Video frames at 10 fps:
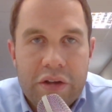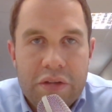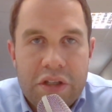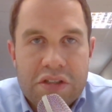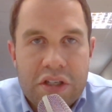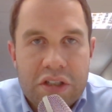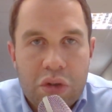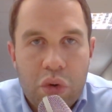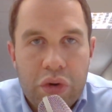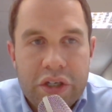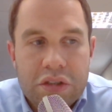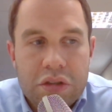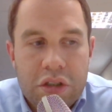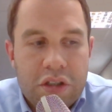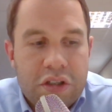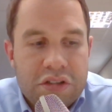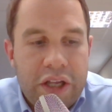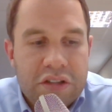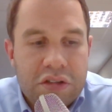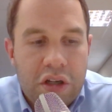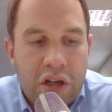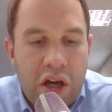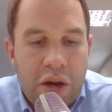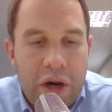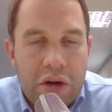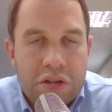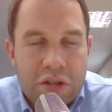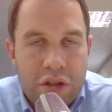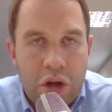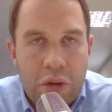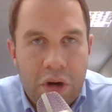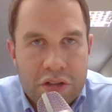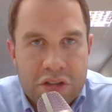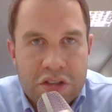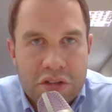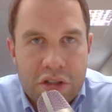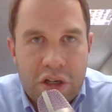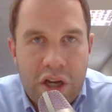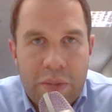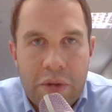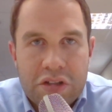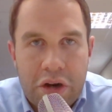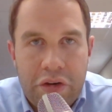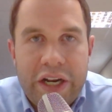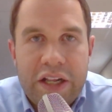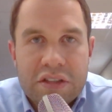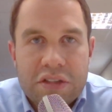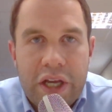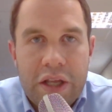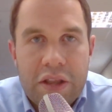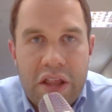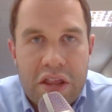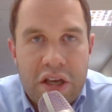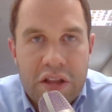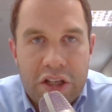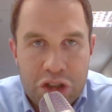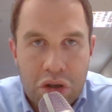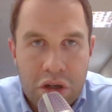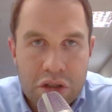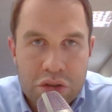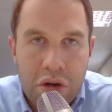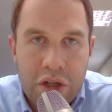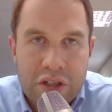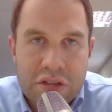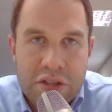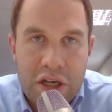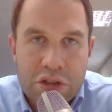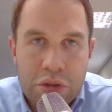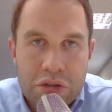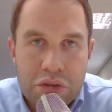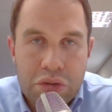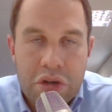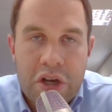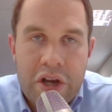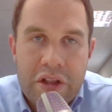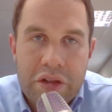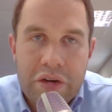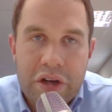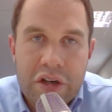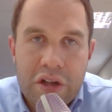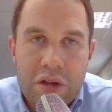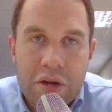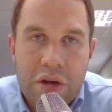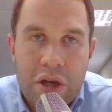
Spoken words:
These things are always, the state isn't going to come out, no politician is going to come out directly and say they think they should control us and tell us what to do. They're going to